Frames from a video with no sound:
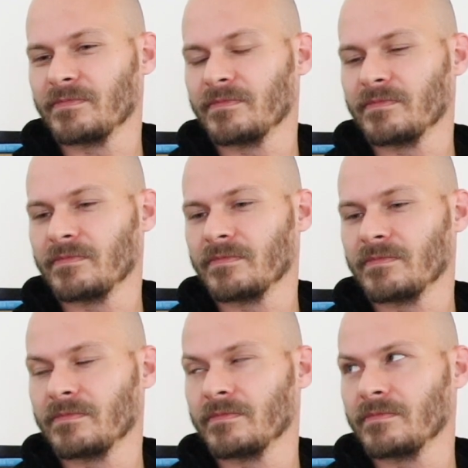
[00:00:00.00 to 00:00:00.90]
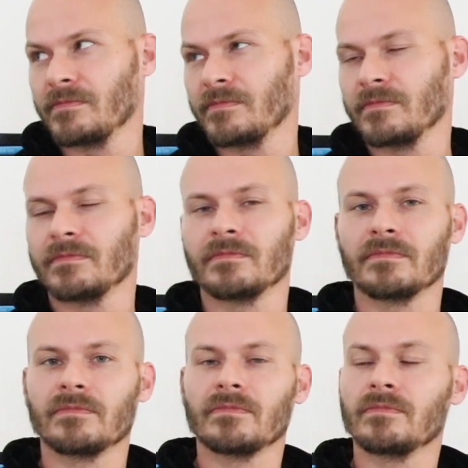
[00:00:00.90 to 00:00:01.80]

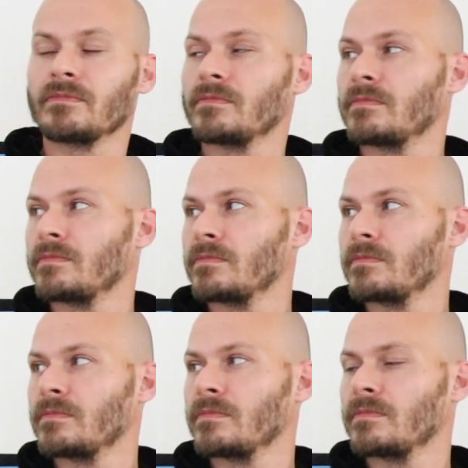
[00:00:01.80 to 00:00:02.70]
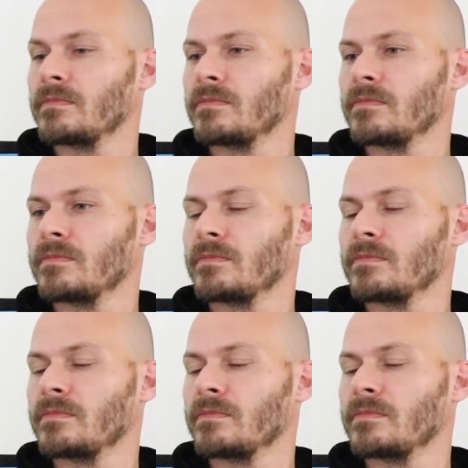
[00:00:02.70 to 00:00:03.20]
No words are spoken by the person on screen.